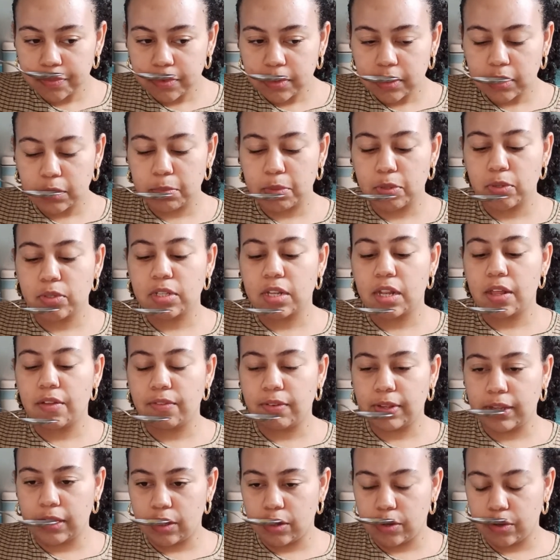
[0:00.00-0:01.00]
It smells
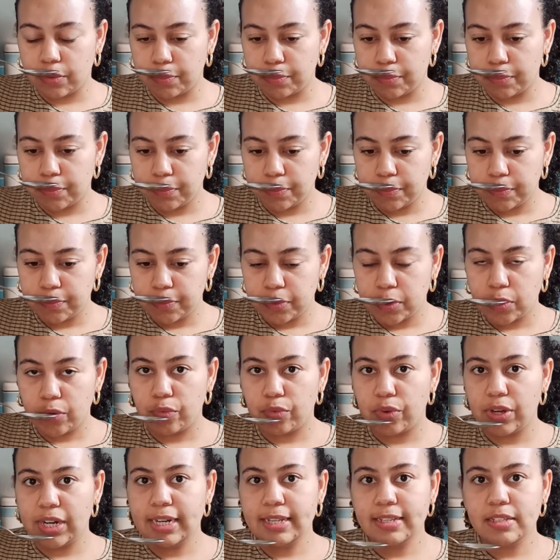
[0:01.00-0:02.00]
lovely. You can
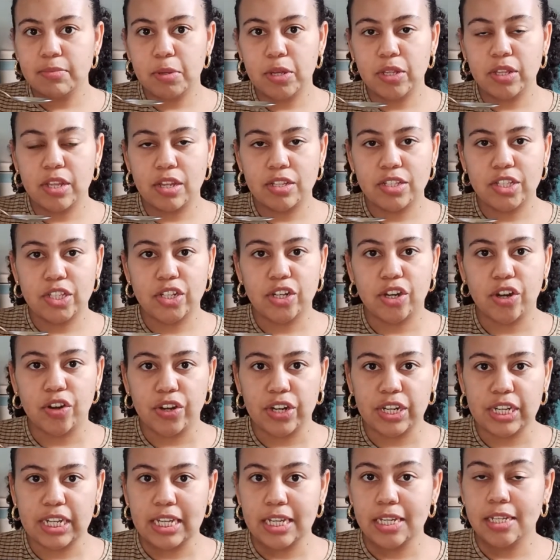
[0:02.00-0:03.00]
really smell that star
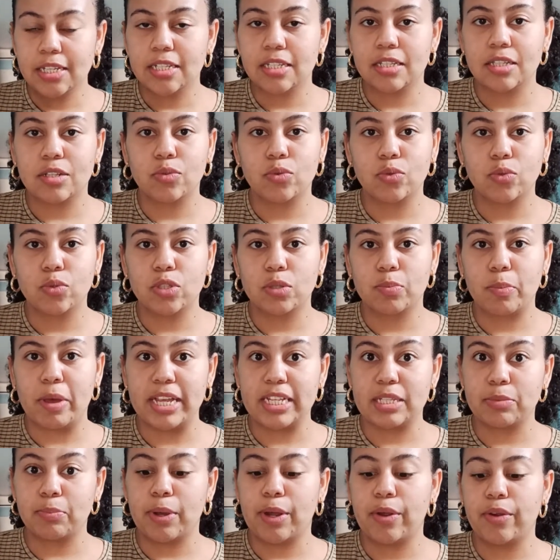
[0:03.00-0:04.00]
anise and the
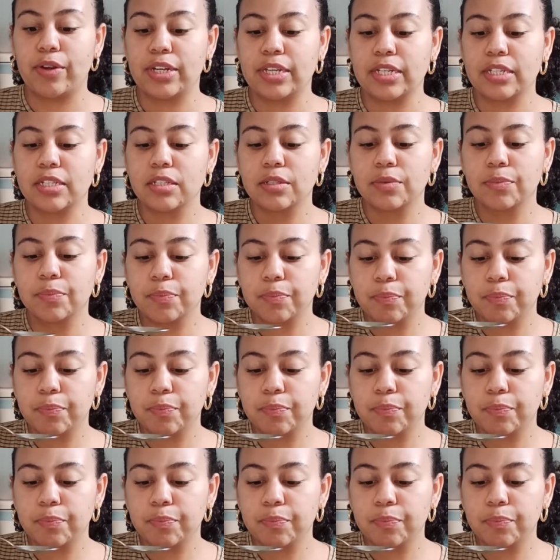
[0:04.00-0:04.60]
allspice berries.